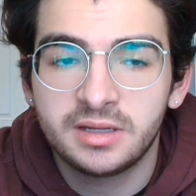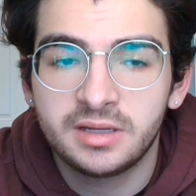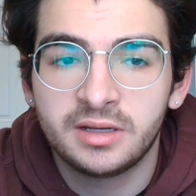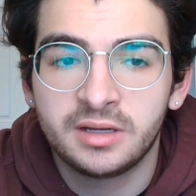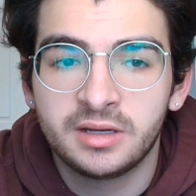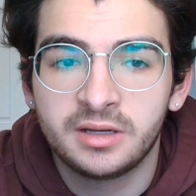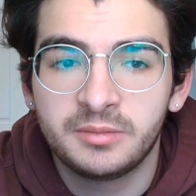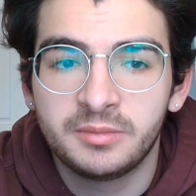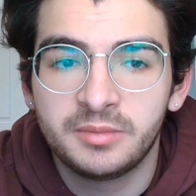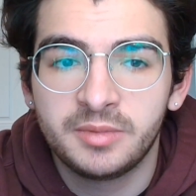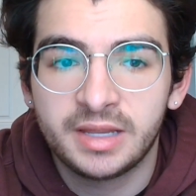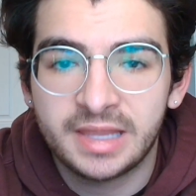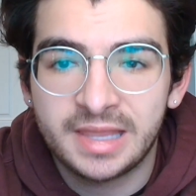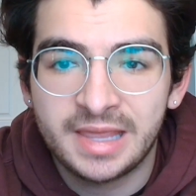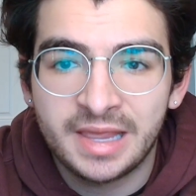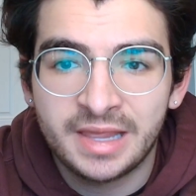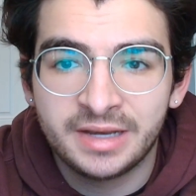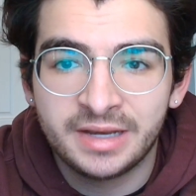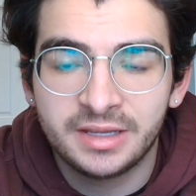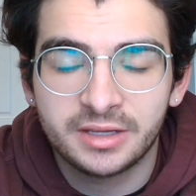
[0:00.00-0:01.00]

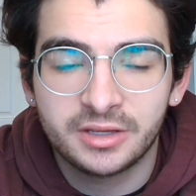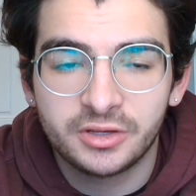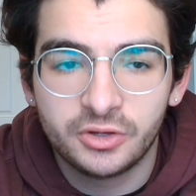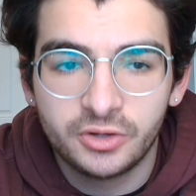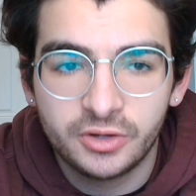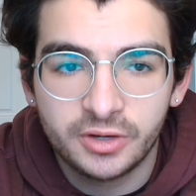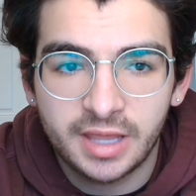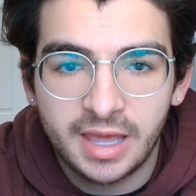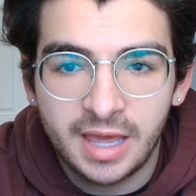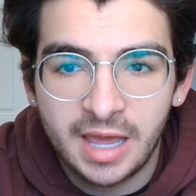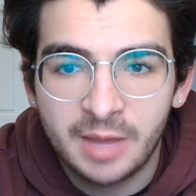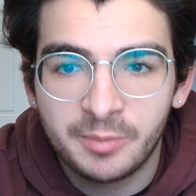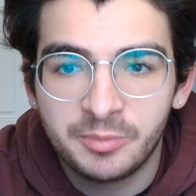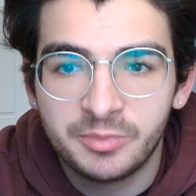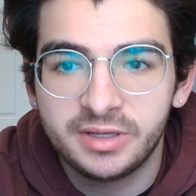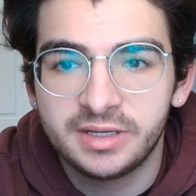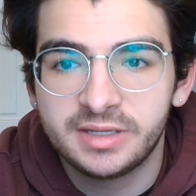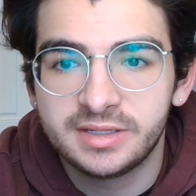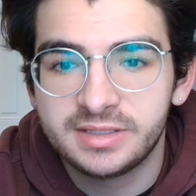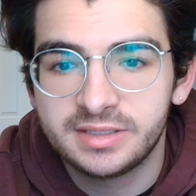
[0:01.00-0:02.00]
Again, it could
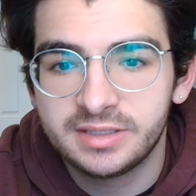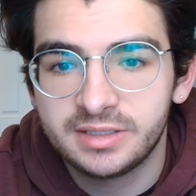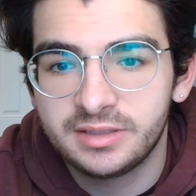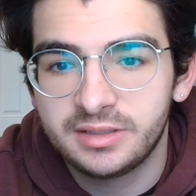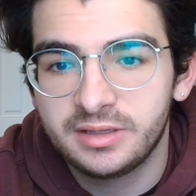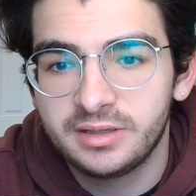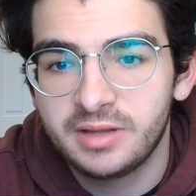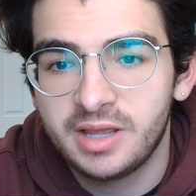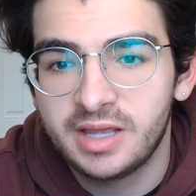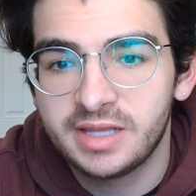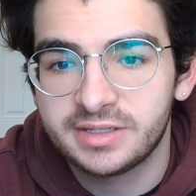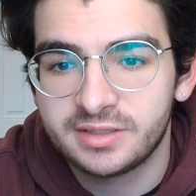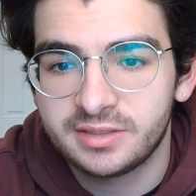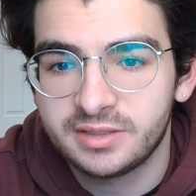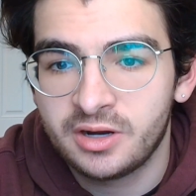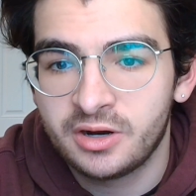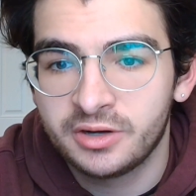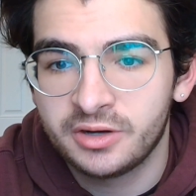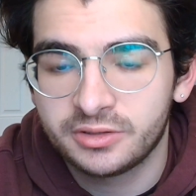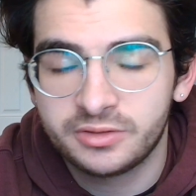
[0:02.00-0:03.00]
happen. It did, as this
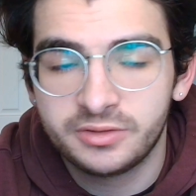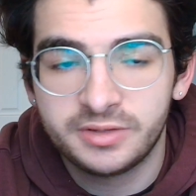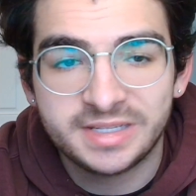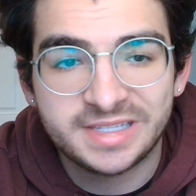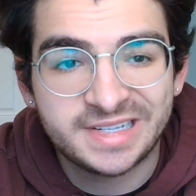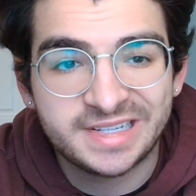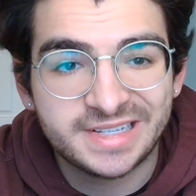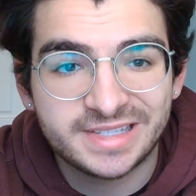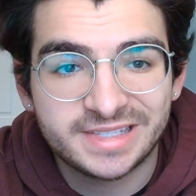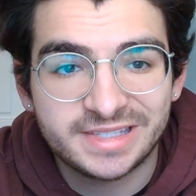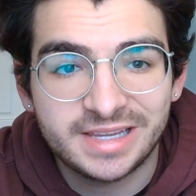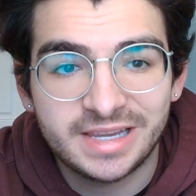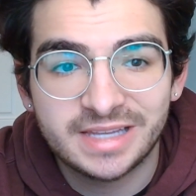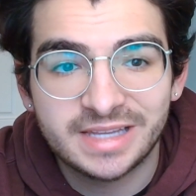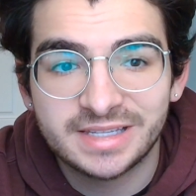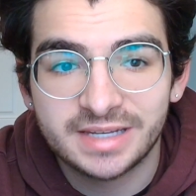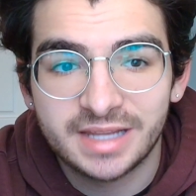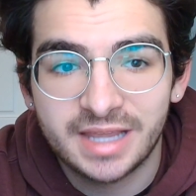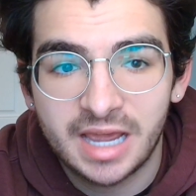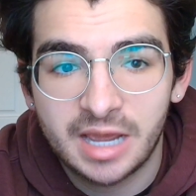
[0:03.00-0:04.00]
article is going to say, it
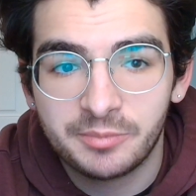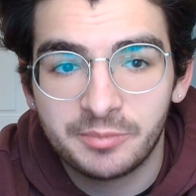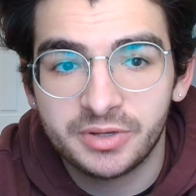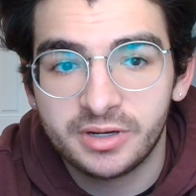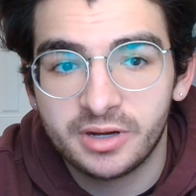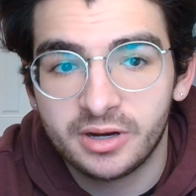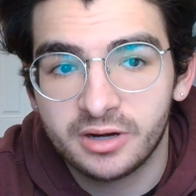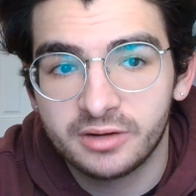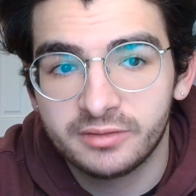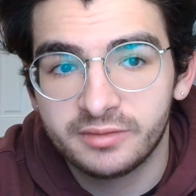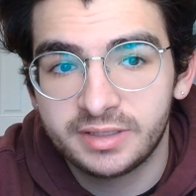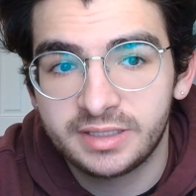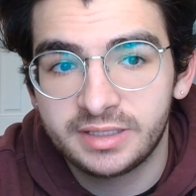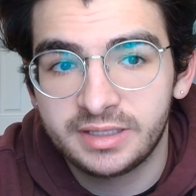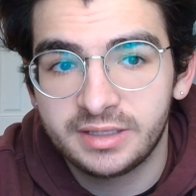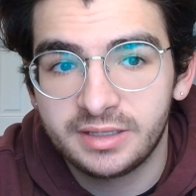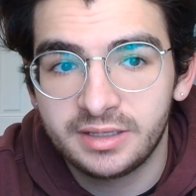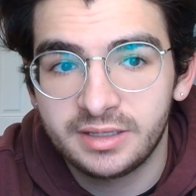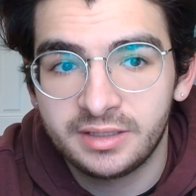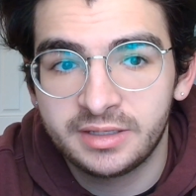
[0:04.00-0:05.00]
did happen
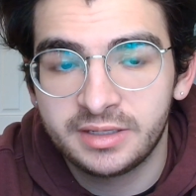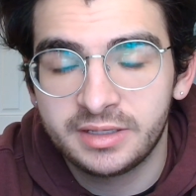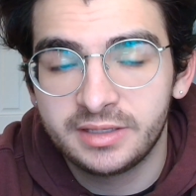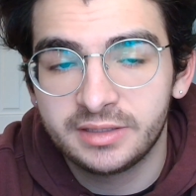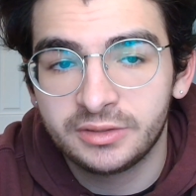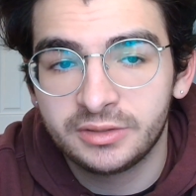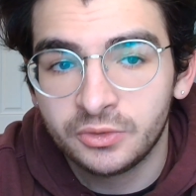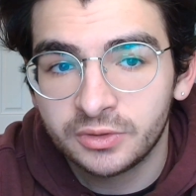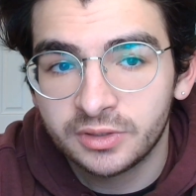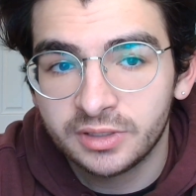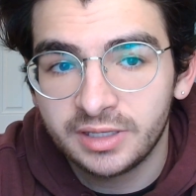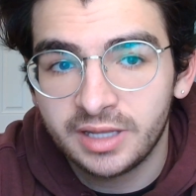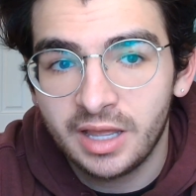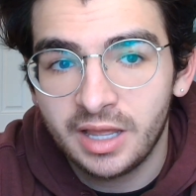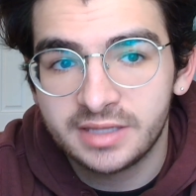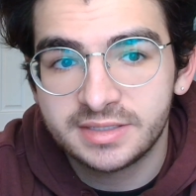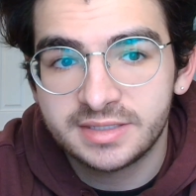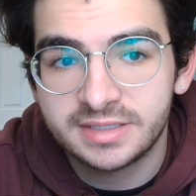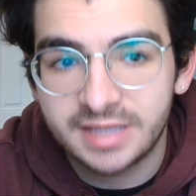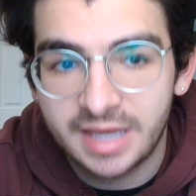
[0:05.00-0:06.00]
already in a
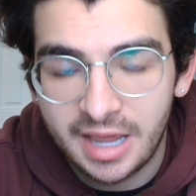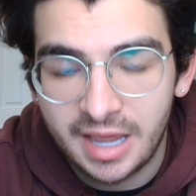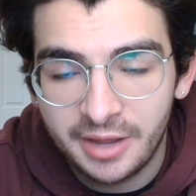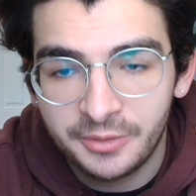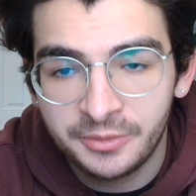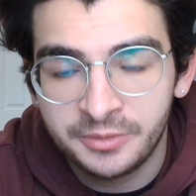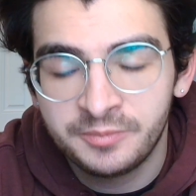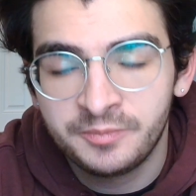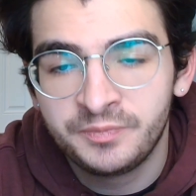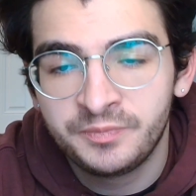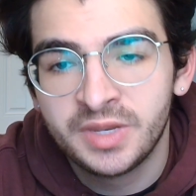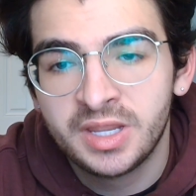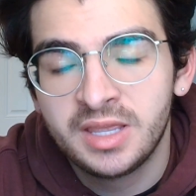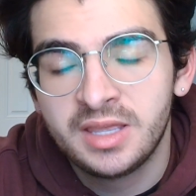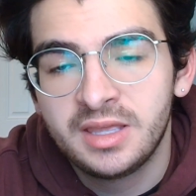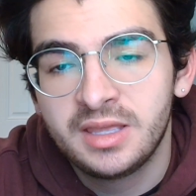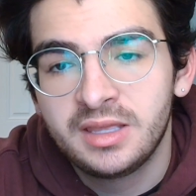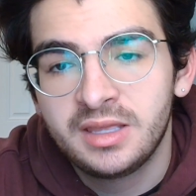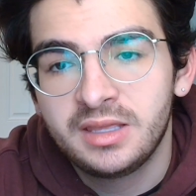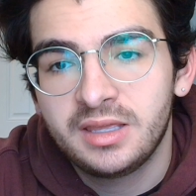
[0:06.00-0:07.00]
localized town,
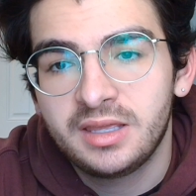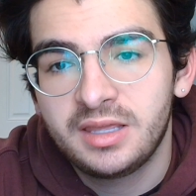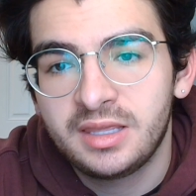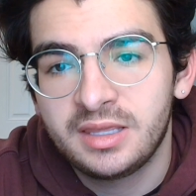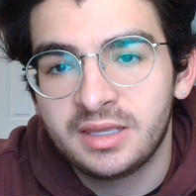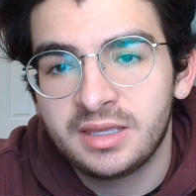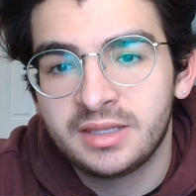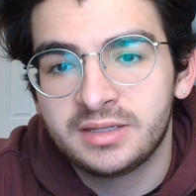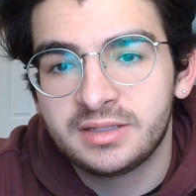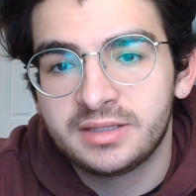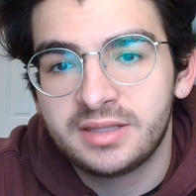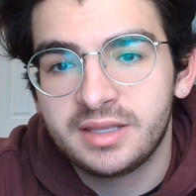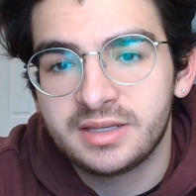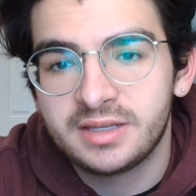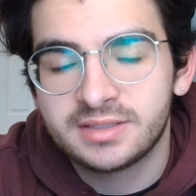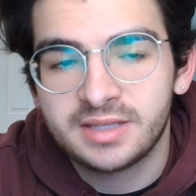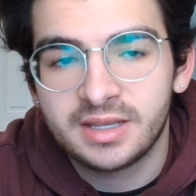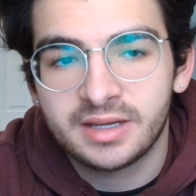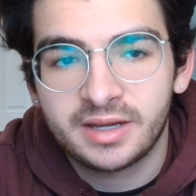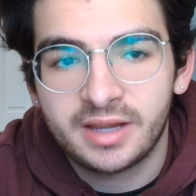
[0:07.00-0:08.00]
and they
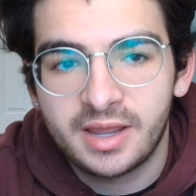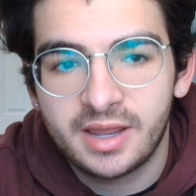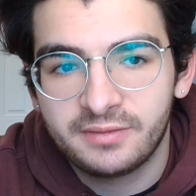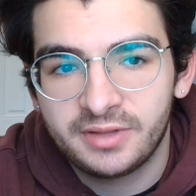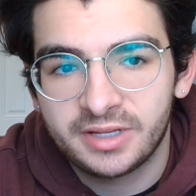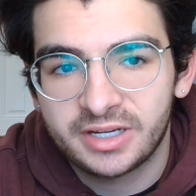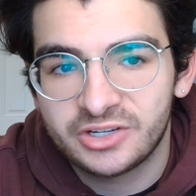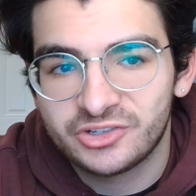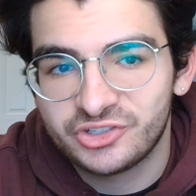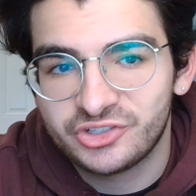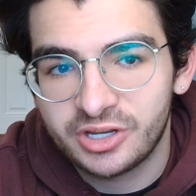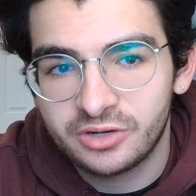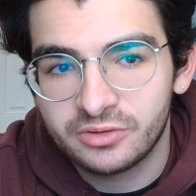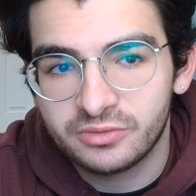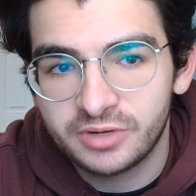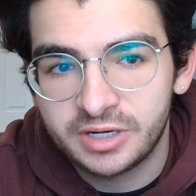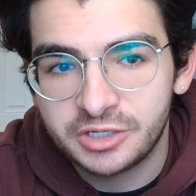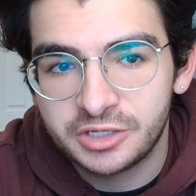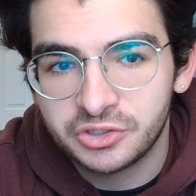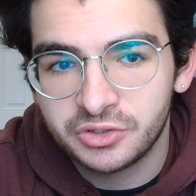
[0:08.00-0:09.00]
set kind of like a
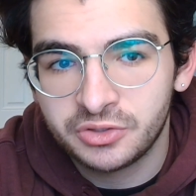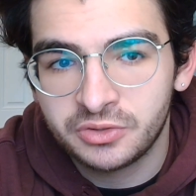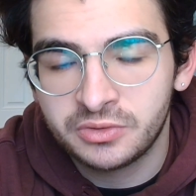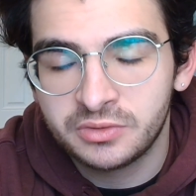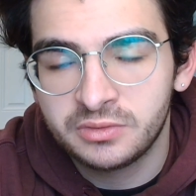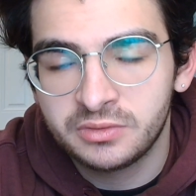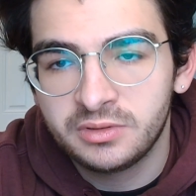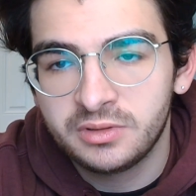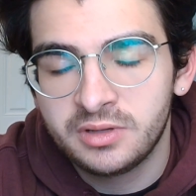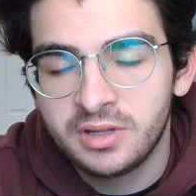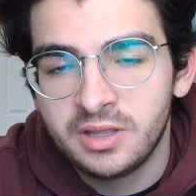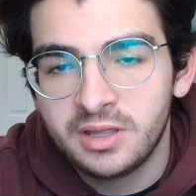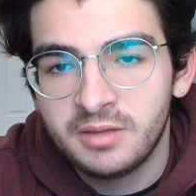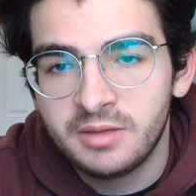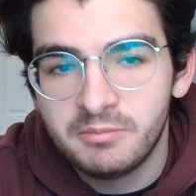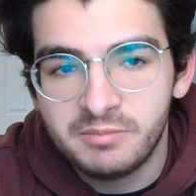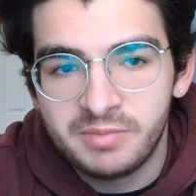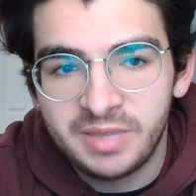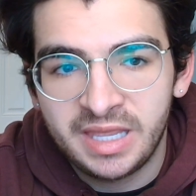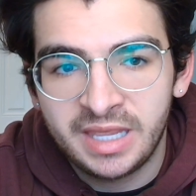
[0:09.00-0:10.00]
generational
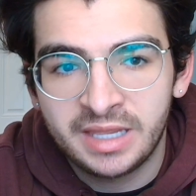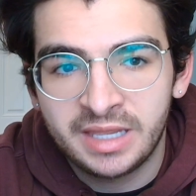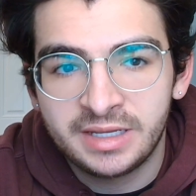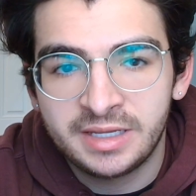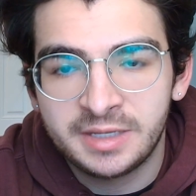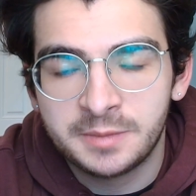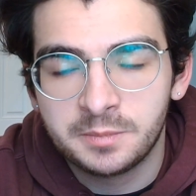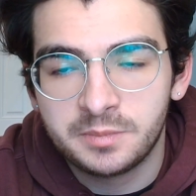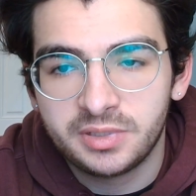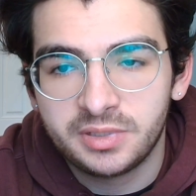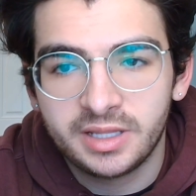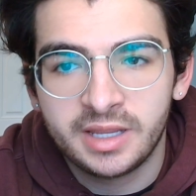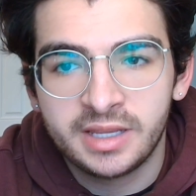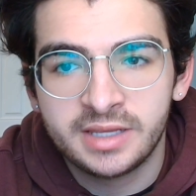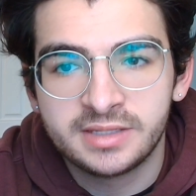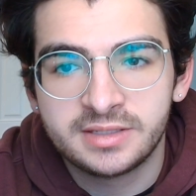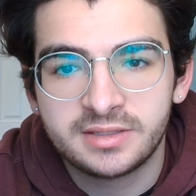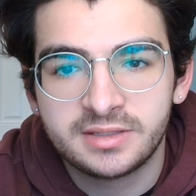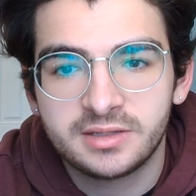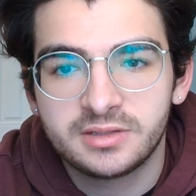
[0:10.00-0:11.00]
ban in
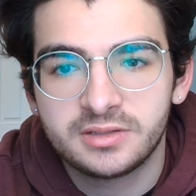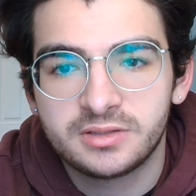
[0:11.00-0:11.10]
place.